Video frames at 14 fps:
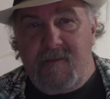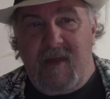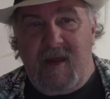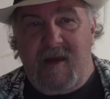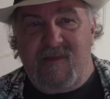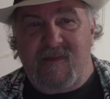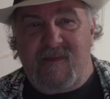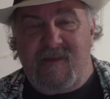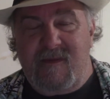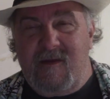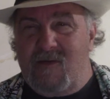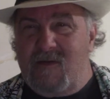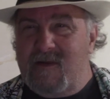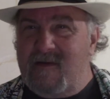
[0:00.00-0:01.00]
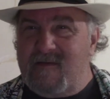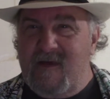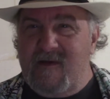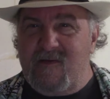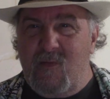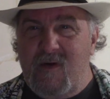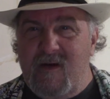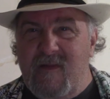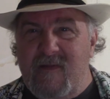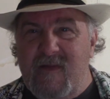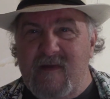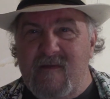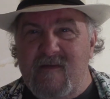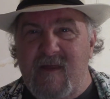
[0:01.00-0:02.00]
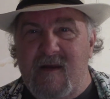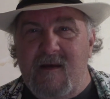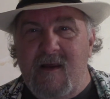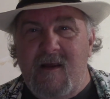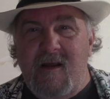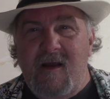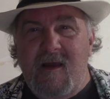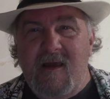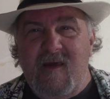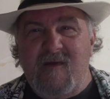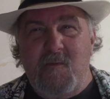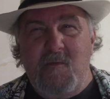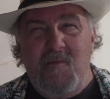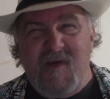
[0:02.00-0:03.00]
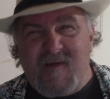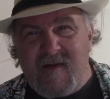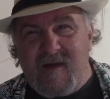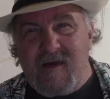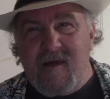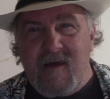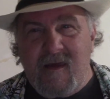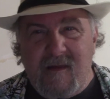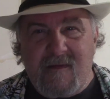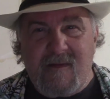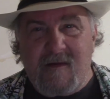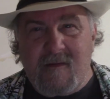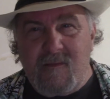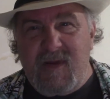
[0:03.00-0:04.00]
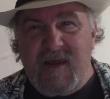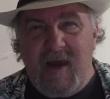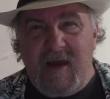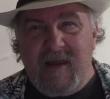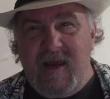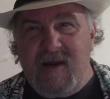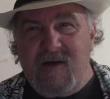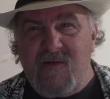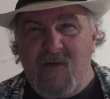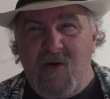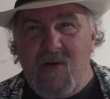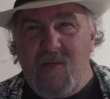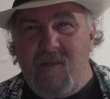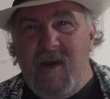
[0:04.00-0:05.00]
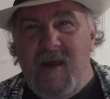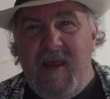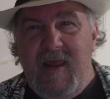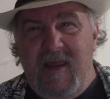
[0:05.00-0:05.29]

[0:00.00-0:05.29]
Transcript: It's one of the things that is missing in the BIA term.